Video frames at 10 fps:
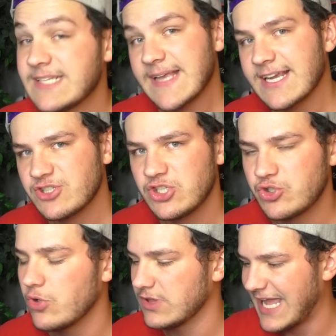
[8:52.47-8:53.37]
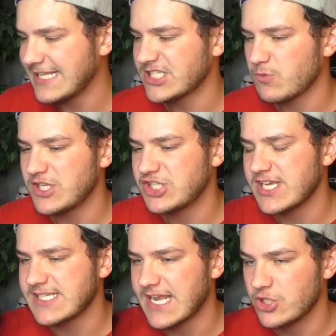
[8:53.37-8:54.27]
That's actually true. Light
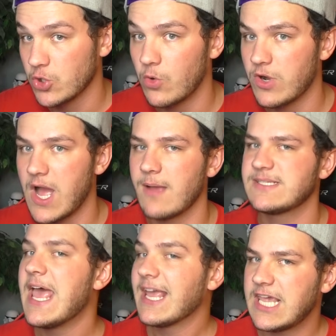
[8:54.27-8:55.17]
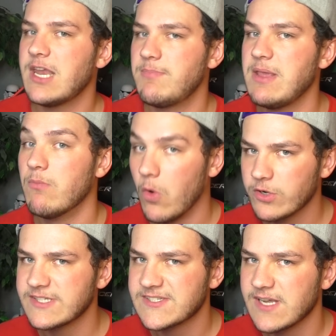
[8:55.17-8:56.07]
switches and doorknobs can be
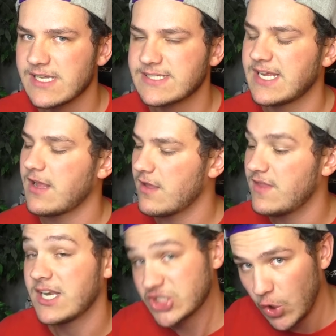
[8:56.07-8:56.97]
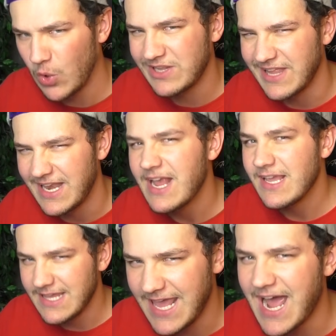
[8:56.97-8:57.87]
more disgusting than a toilet.
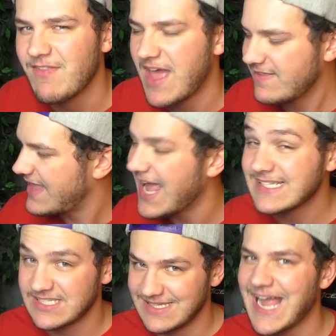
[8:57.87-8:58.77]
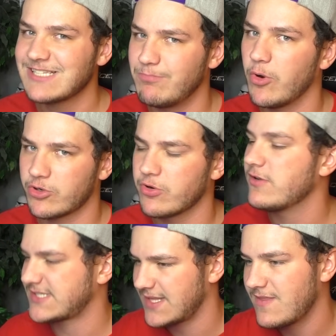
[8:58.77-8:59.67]
Yeah, that's more
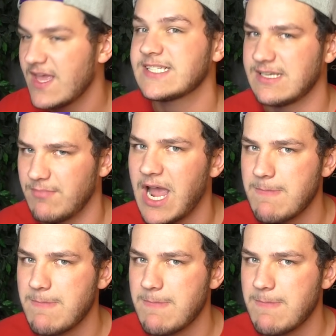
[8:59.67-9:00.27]
gross than this, in my